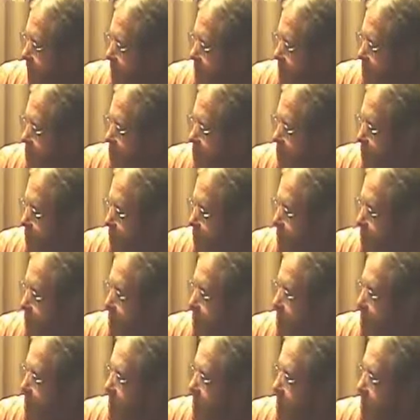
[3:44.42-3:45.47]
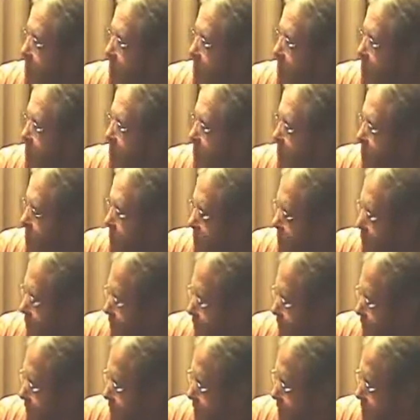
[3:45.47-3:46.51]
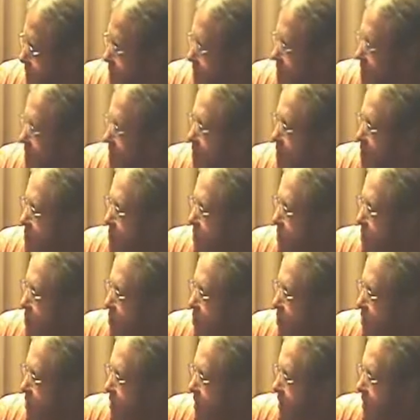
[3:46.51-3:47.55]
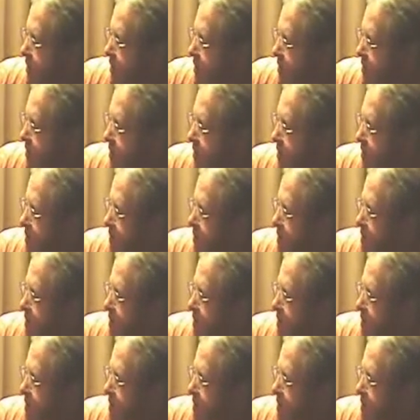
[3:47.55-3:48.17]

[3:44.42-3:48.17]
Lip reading: add the twist, feed the yarn by pulling.